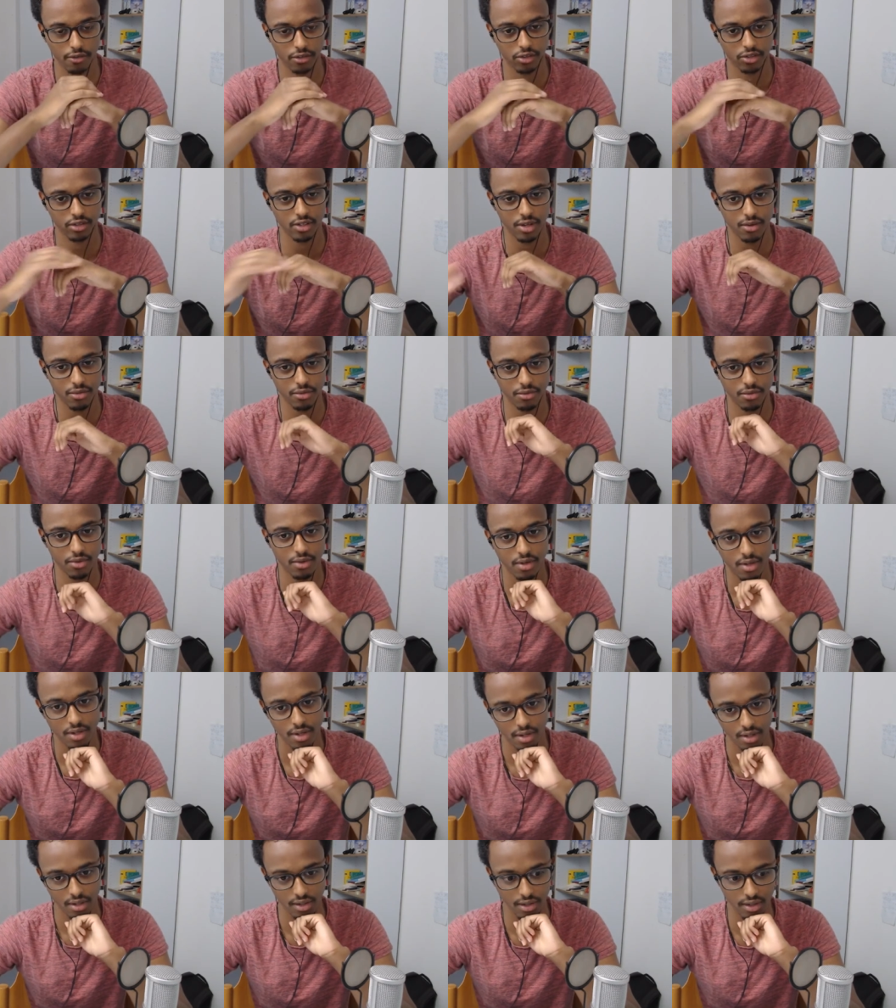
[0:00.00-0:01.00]
stuff
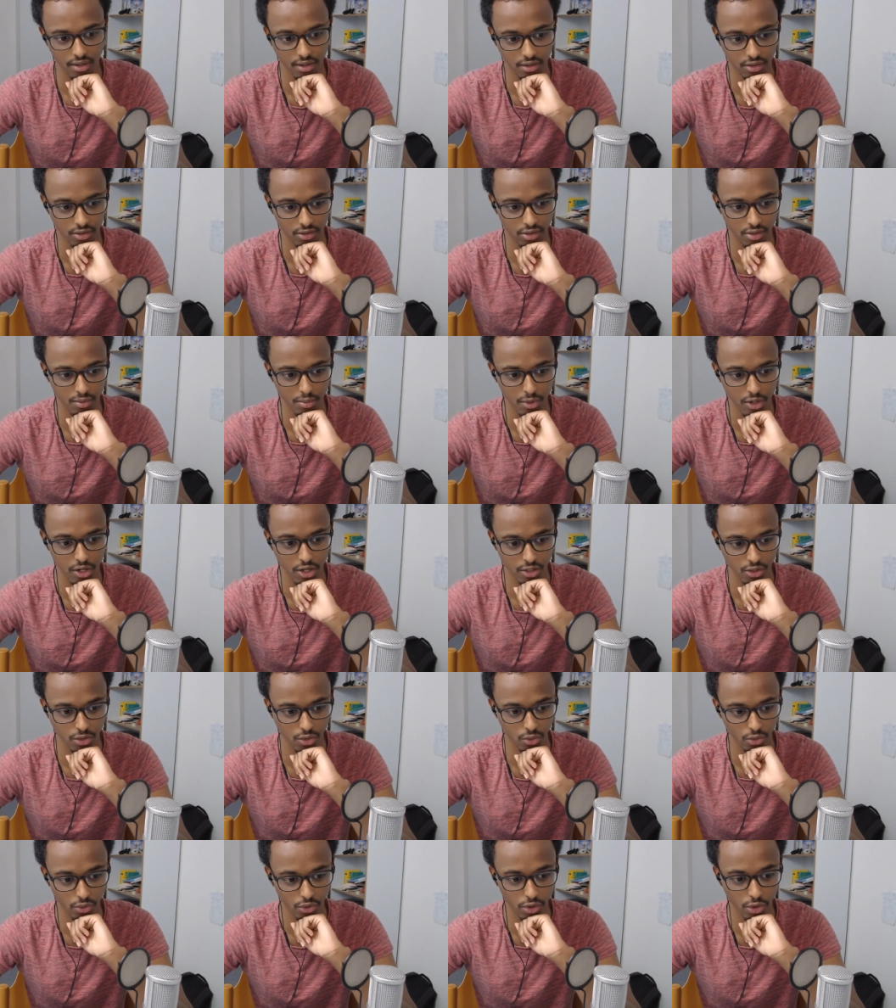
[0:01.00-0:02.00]
uh, similar
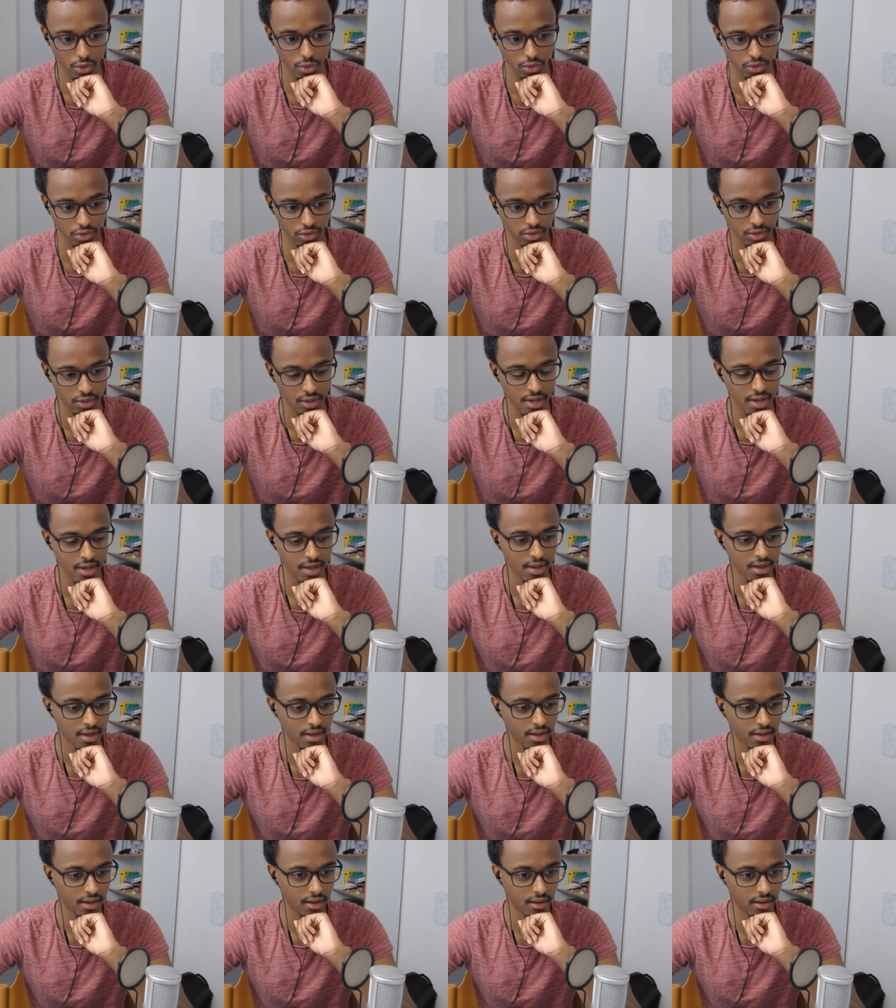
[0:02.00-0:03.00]
to those.
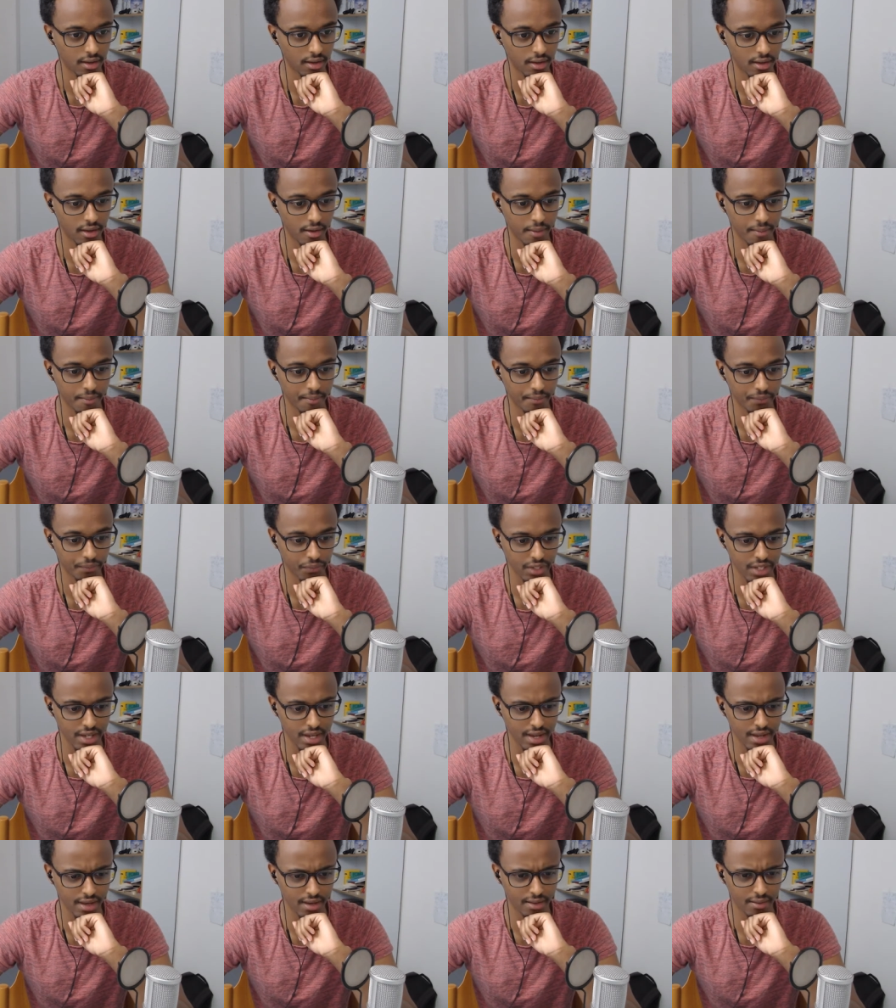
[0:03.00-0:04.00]
Um,
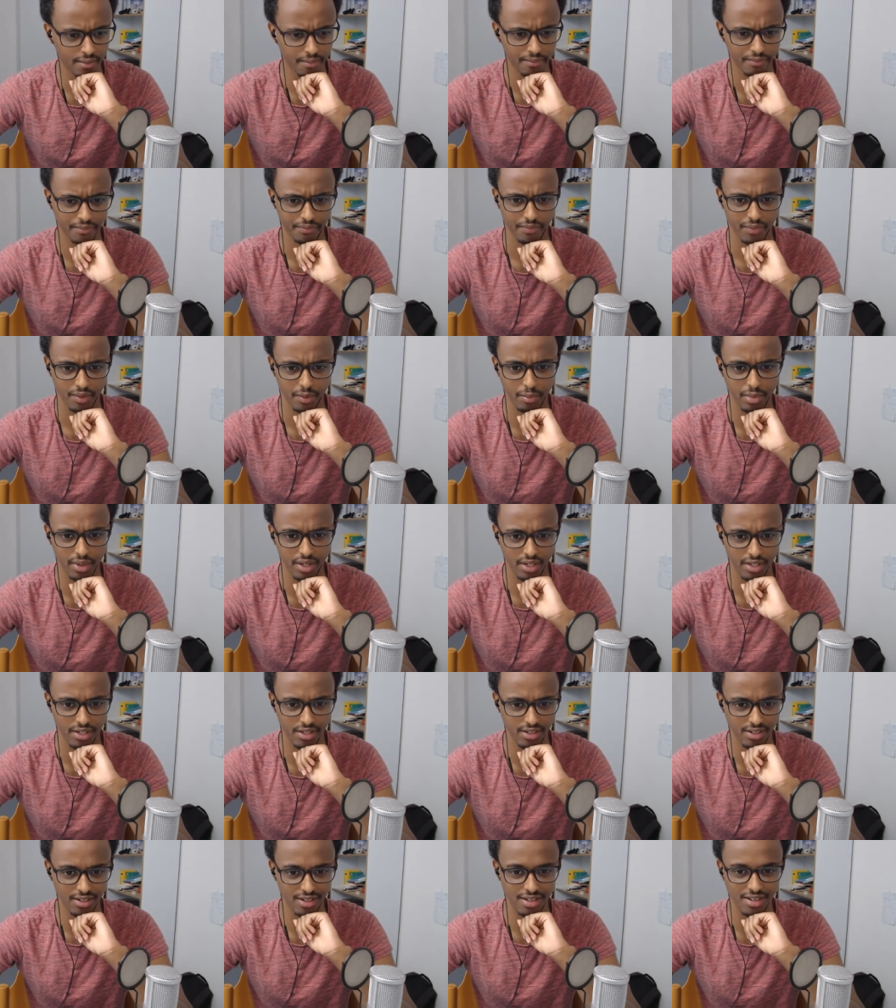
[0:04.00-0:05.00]
yeah, but
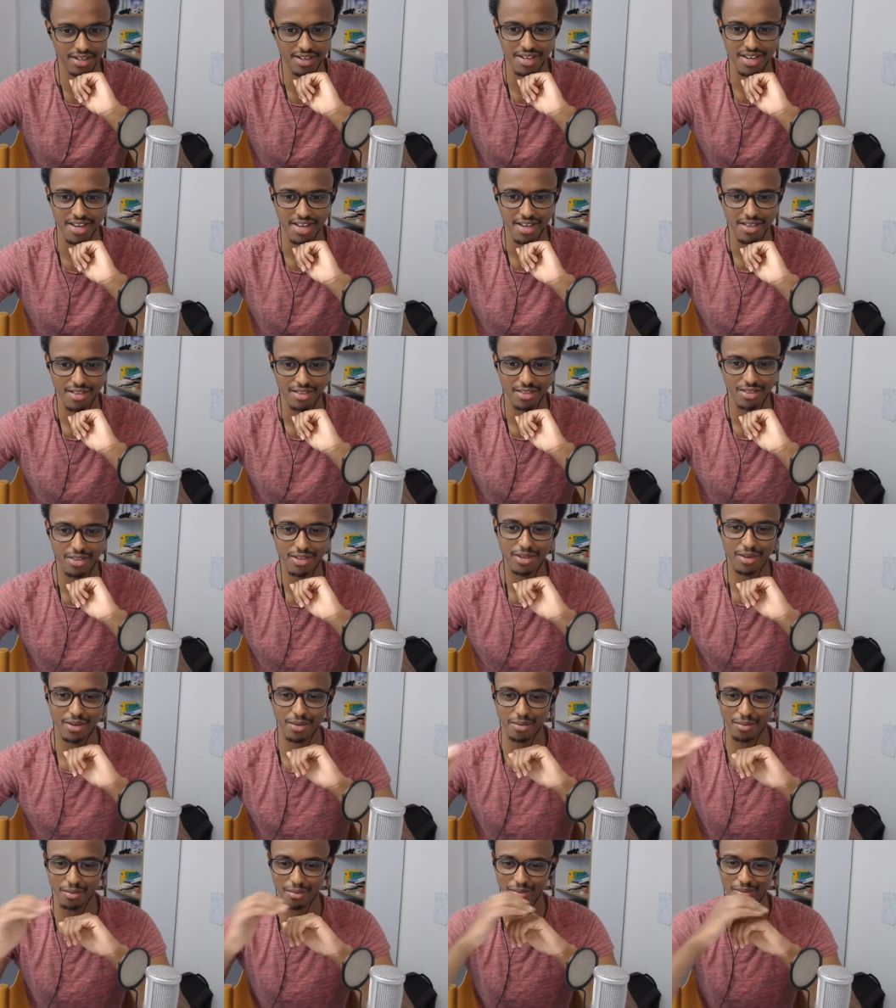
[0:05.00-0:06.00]
uh,
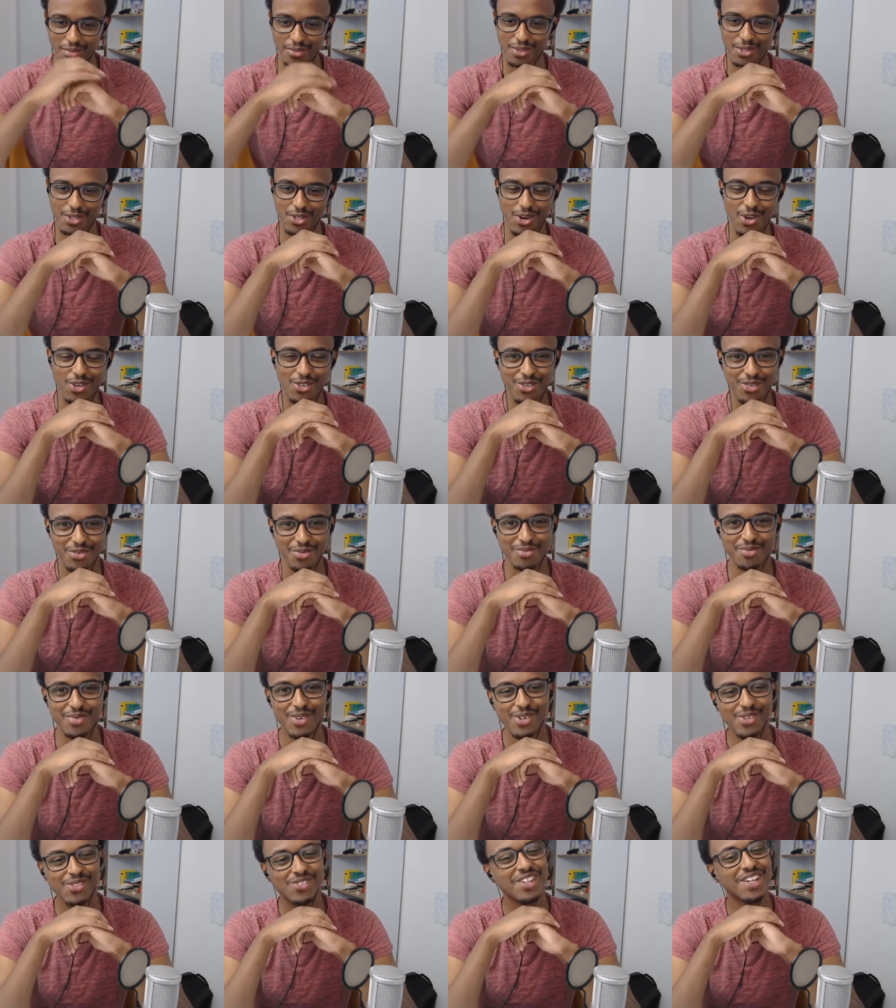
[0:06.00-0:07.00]
the choice of
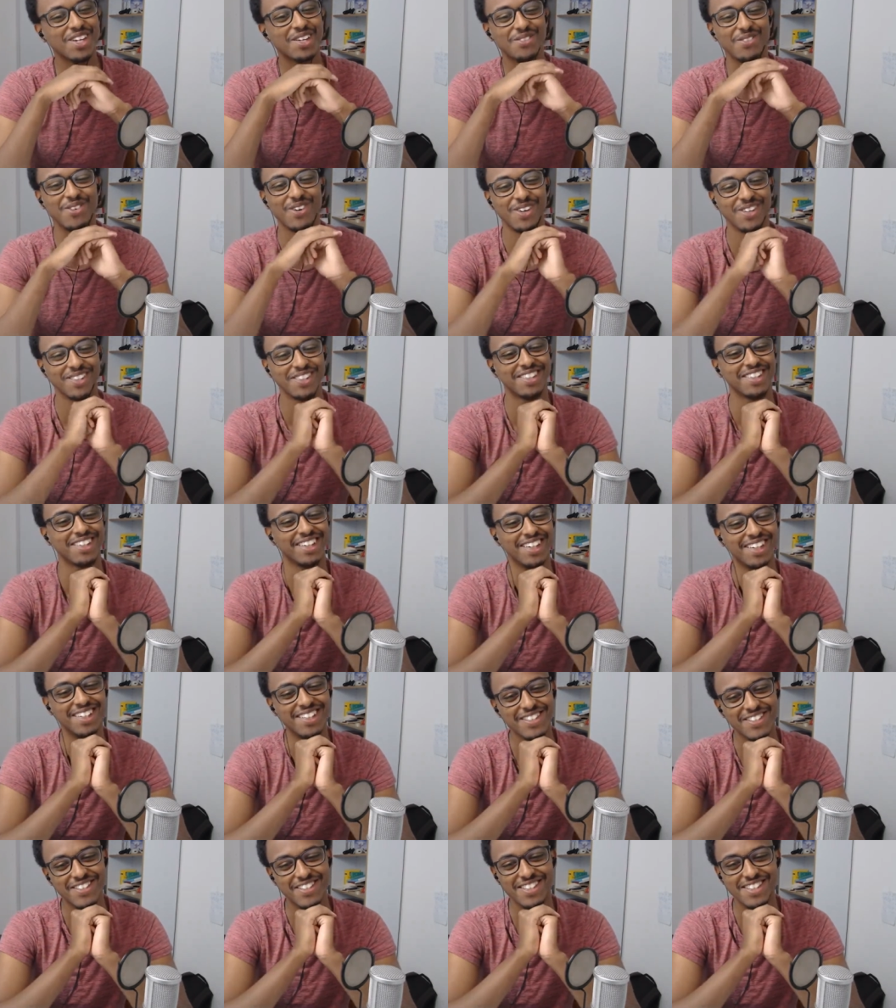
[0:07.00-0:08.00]
music was
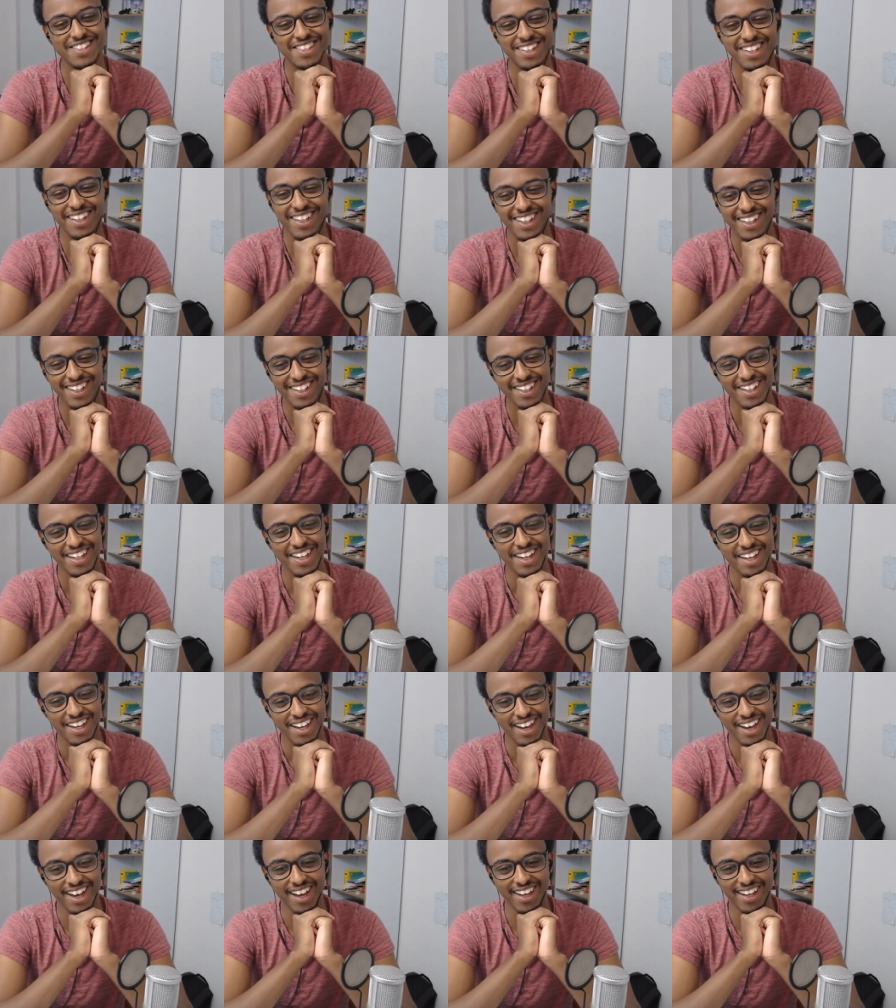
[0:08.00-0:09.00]
interesting.
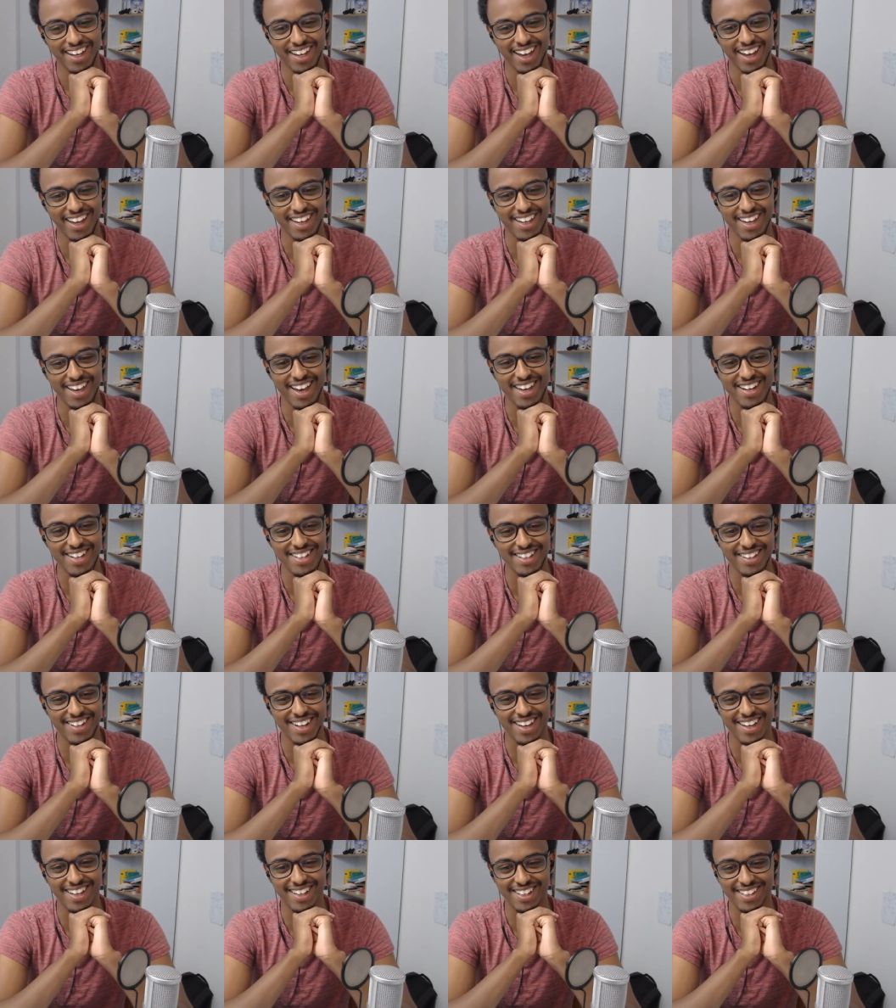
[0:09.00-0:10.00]
I, I kind of
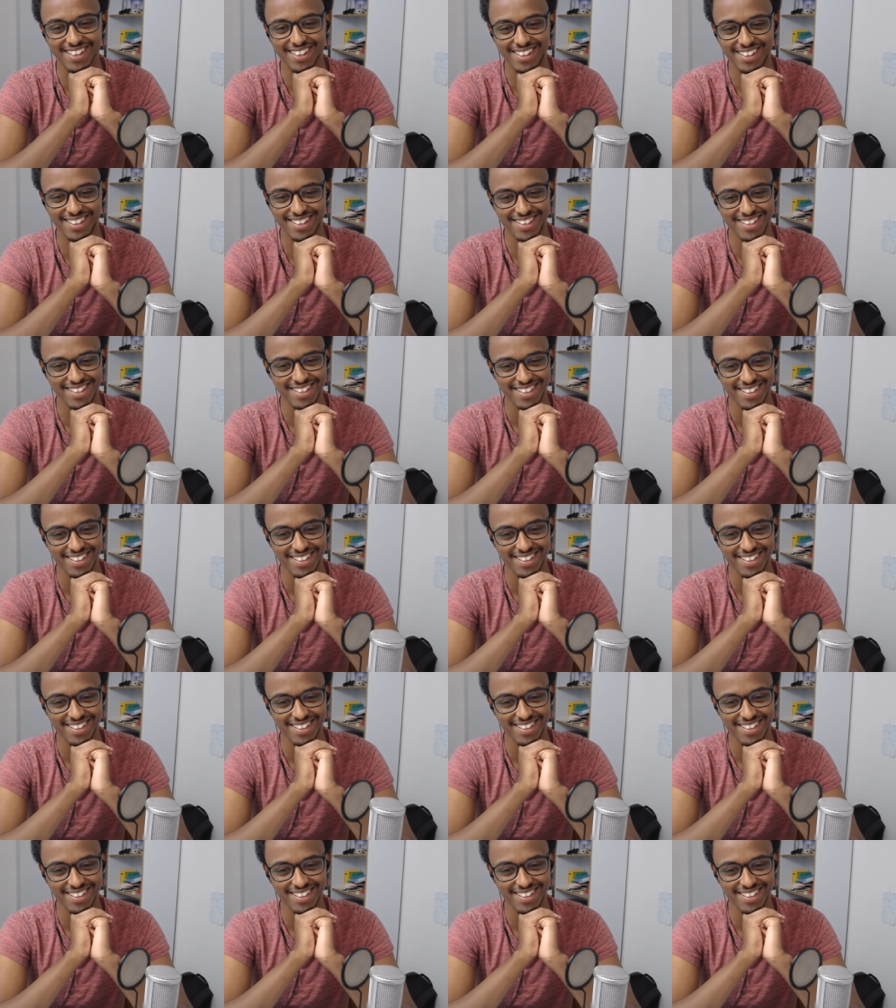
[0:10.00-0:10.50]
like it.